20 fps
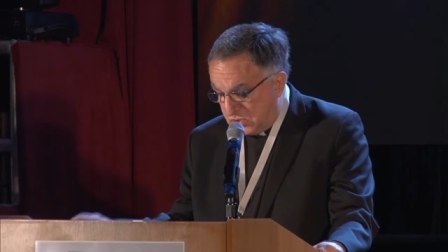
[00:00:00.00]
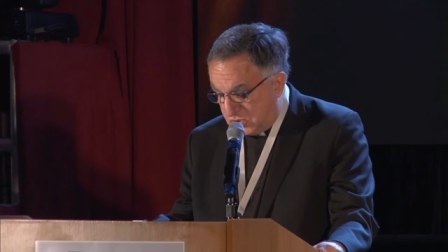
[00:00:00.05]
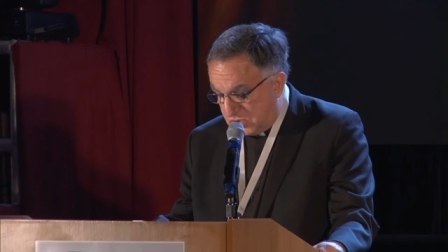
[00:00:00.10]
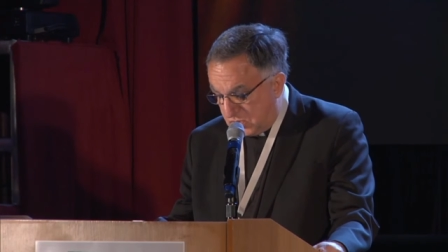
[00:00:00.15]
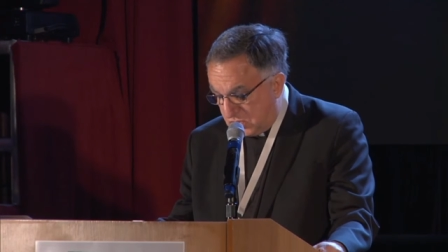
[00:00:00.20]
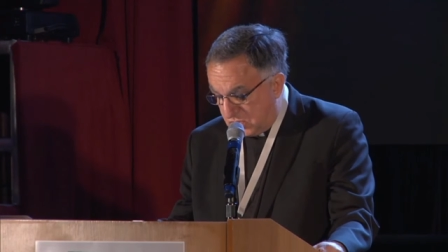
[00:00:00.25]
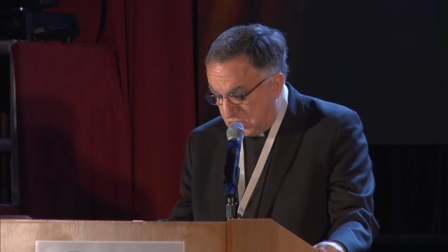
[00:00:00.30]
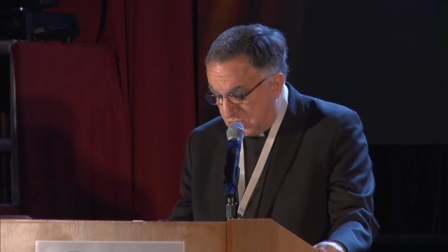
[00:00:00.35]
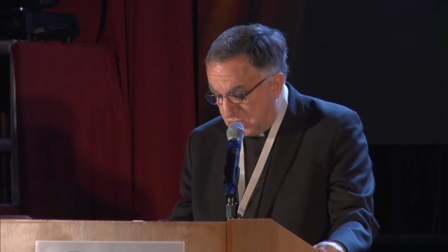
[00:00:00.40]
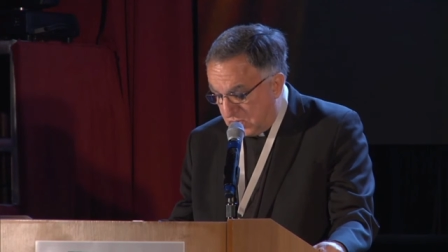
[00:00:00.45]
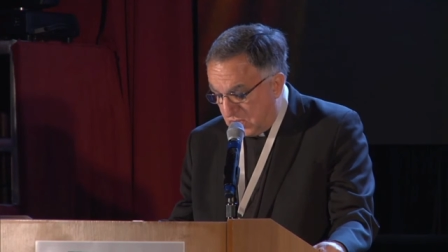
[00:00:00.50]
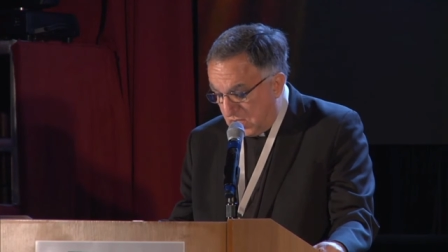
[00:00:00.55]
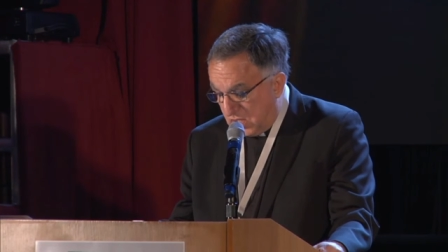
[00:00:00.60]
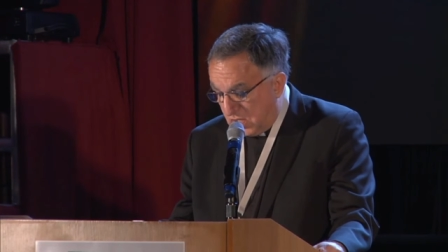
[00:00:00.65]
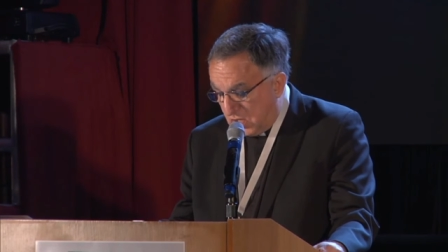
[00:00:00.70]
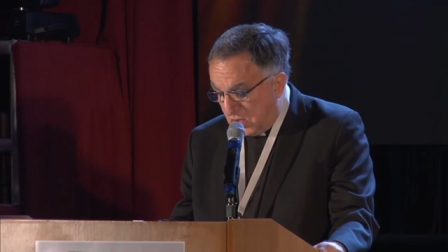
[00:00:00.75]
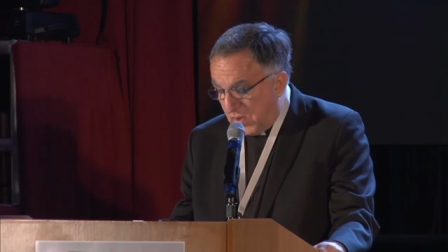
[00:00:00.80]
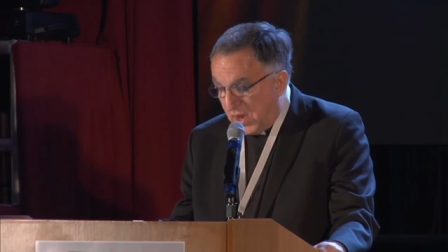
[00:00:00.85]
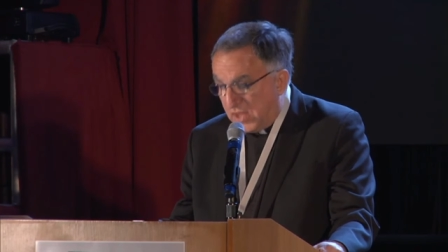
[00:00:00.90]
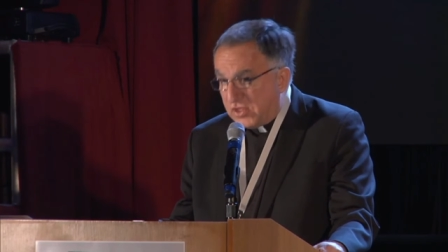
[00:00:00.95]
to
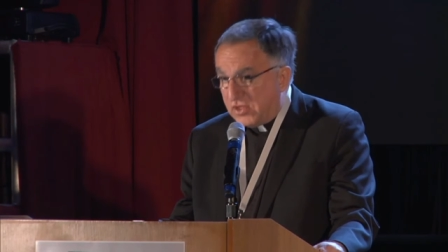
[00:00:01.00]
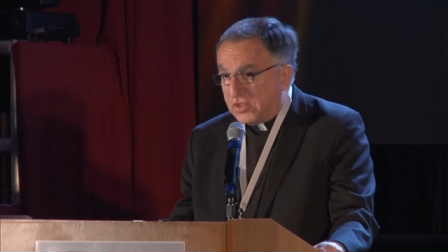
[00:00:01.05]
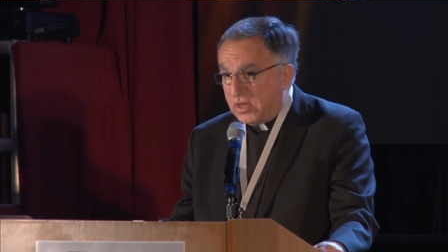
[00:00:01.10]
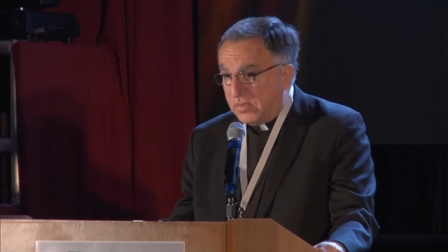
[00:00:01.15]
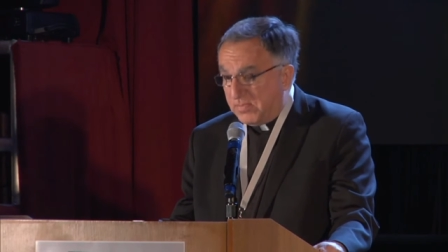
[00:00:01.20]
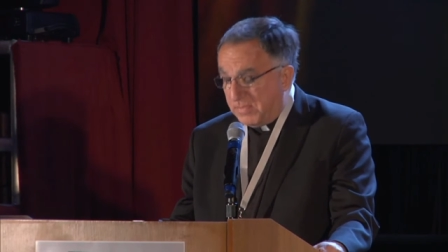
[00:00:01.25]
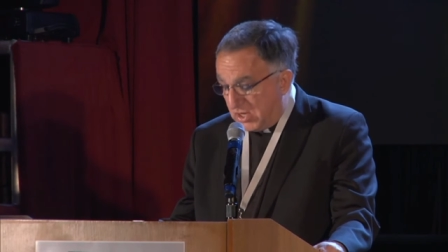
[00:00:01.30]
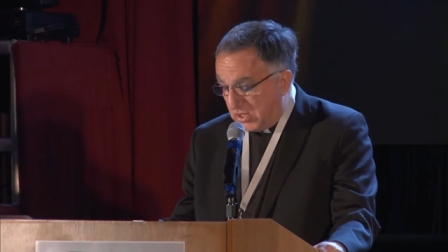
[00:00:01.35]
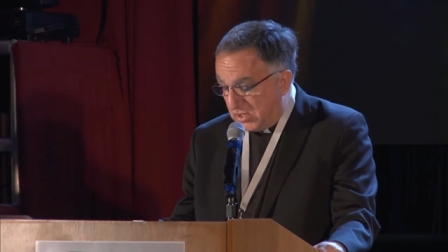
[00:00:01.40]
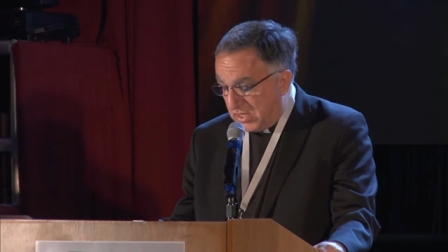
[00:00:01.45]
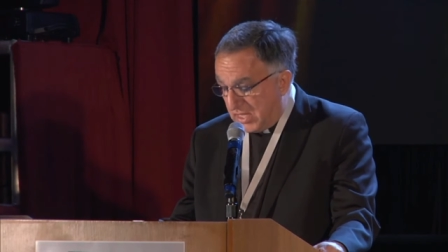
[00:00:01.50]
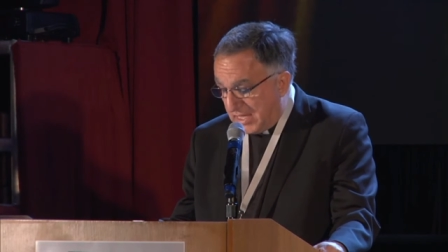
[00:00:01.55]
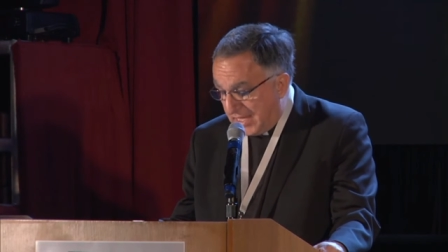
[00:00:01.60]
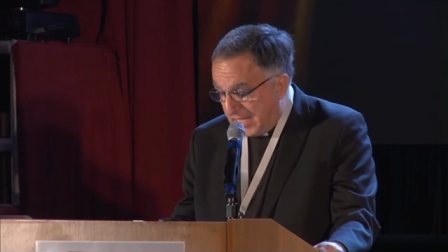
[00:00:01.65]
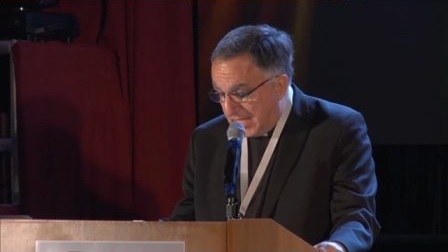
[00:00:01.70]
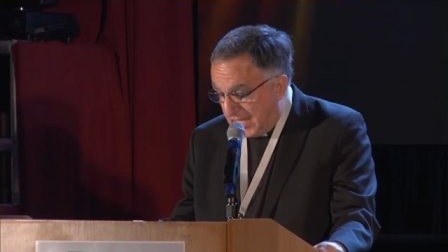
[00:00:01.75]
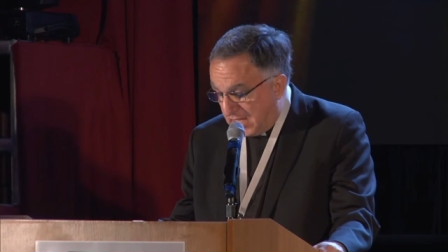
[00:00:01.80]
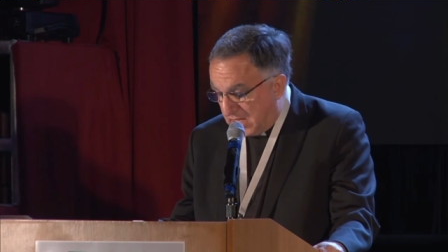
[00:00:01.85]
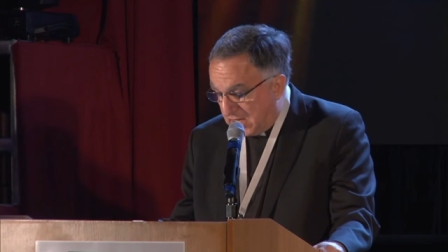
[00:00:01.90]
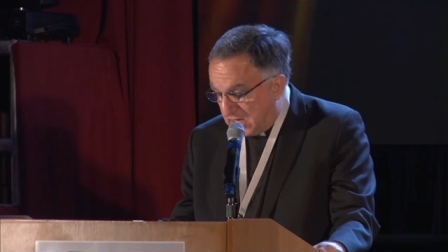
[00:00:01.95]
rather than merely
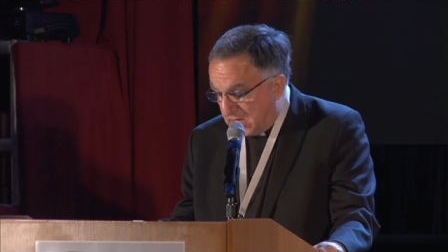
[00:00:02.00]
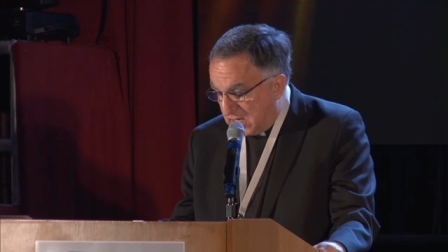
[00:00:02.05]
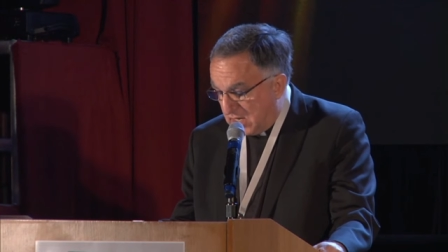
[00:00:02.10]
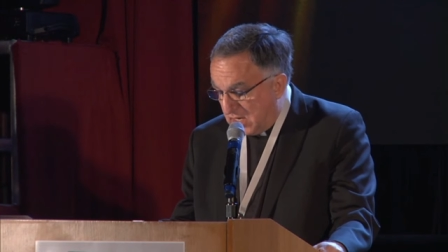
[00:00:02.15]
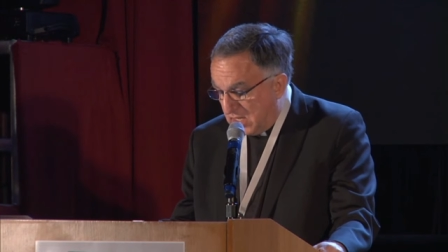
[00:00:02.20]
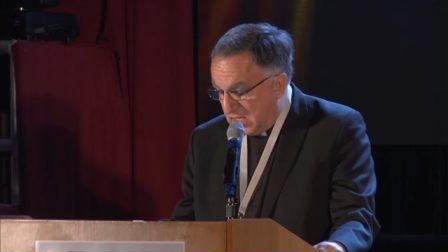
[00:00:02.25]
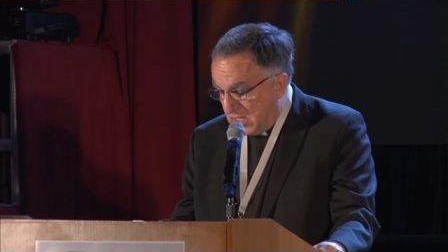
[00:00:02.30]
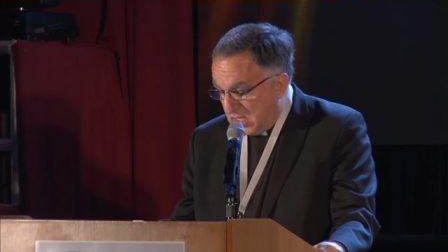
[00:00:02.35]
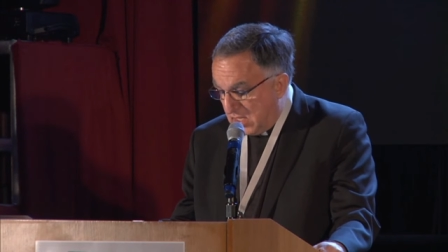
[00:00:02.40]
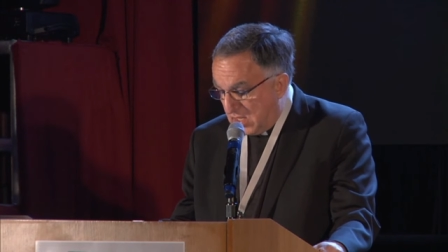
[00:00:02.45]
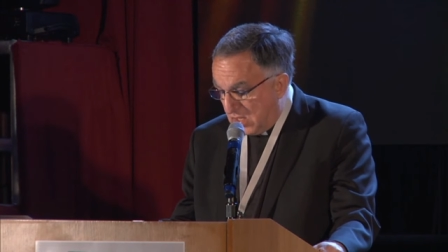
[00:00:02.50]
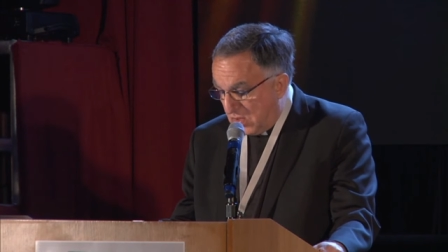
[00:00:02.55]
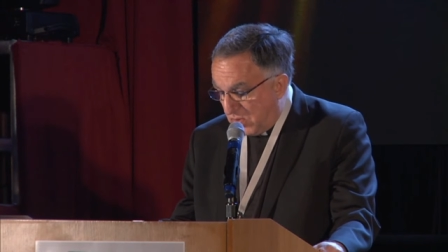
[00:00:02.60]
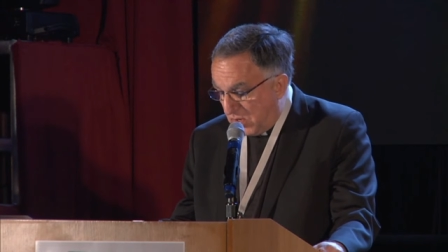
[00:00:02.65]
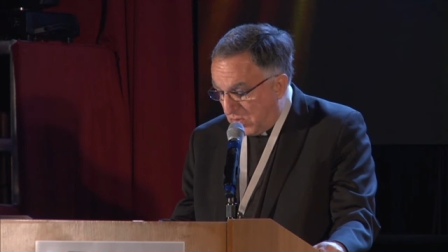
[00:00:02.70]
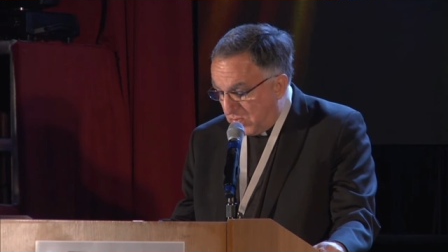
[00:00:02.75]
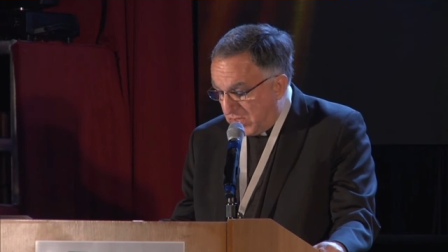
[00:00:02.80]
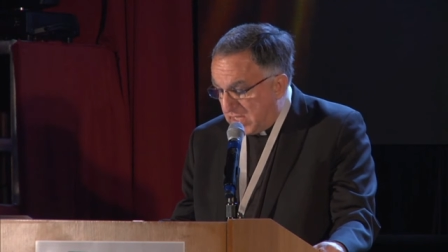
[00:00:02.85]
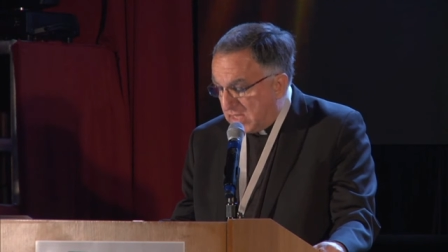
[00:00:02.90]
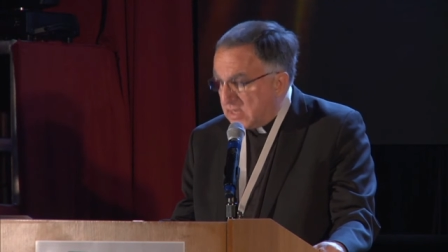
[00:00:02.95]
hear
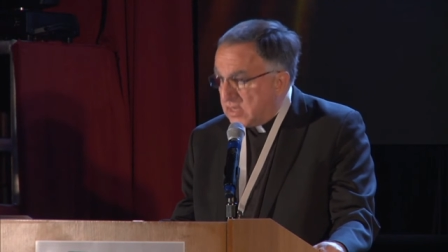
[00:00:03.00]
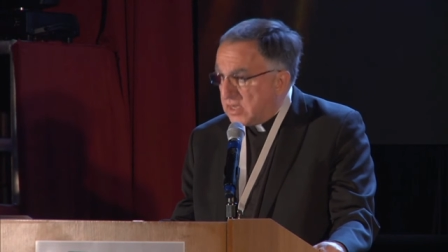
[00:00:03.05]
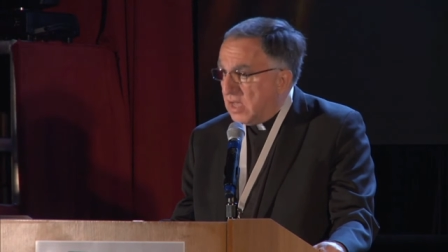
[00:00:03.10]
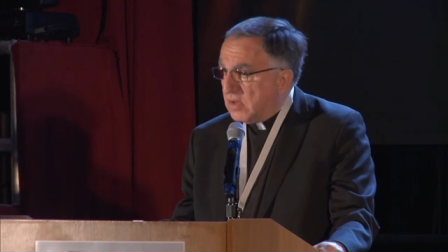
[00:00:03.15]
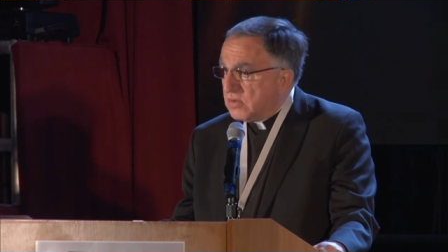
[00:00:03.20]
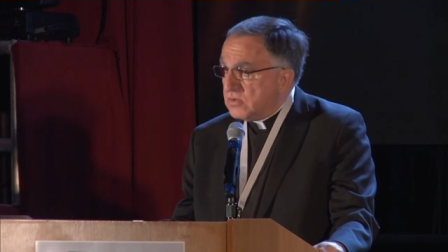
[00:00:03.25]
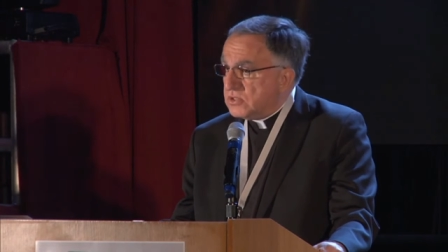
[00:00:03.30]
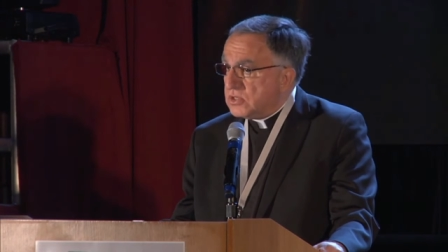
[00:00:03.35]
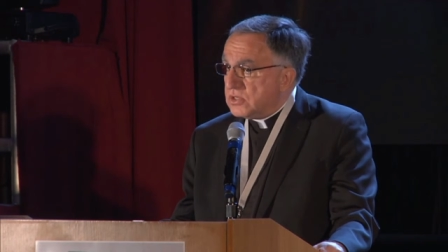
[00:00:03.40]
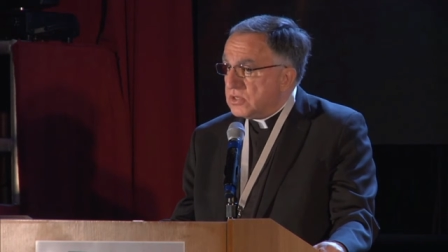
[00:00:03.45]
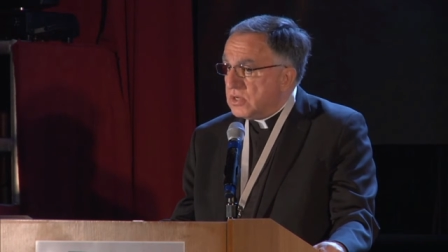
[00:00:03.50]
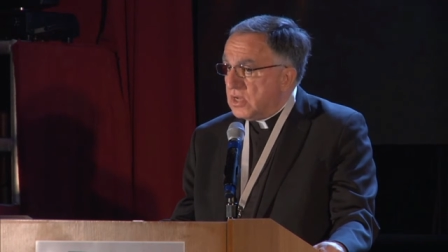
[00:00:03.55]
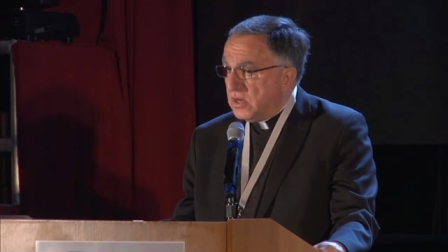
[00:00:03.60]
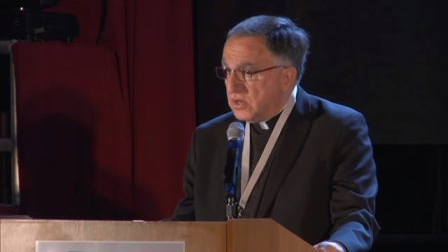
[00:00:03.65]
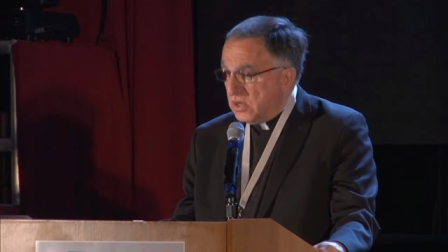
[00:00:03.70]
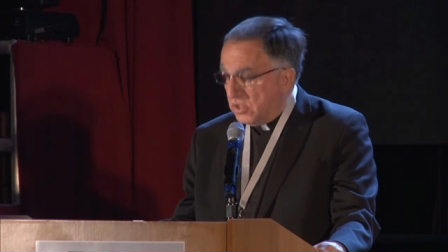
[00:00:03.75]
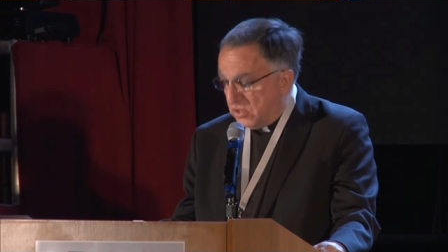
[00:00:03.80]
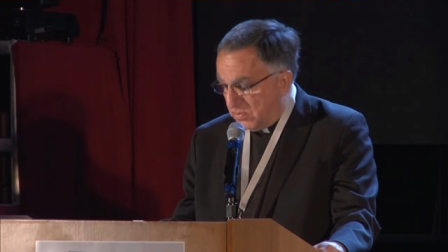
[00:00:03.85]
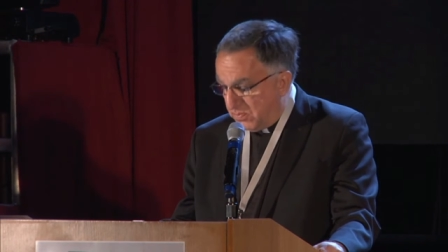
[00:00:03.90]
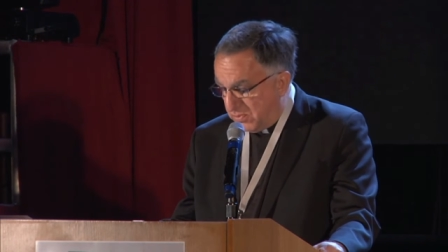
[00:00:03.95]
when we encounter
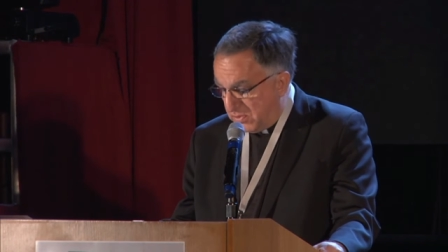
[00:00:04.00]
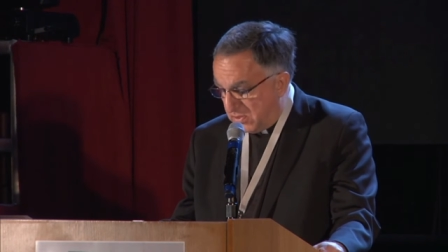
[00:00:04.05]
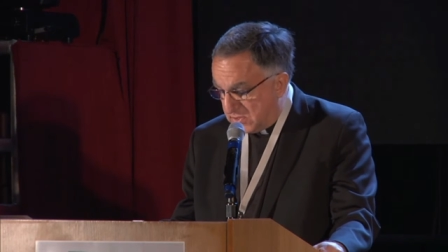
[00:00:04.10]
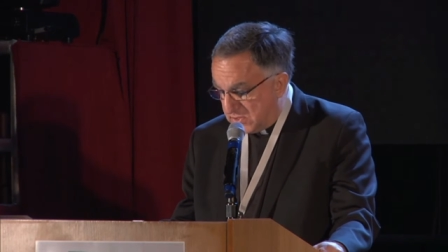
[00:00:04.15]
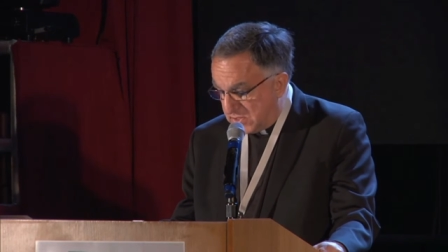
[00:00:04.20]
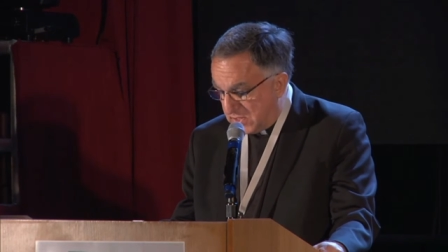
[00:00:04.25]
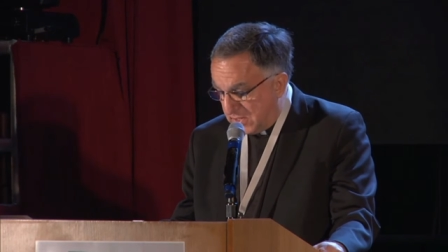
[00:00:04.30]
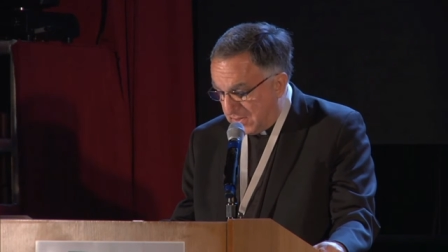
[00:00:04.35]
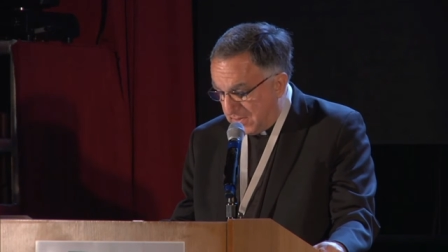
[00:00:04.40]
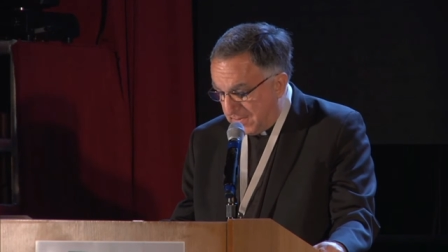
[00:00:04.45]
another person.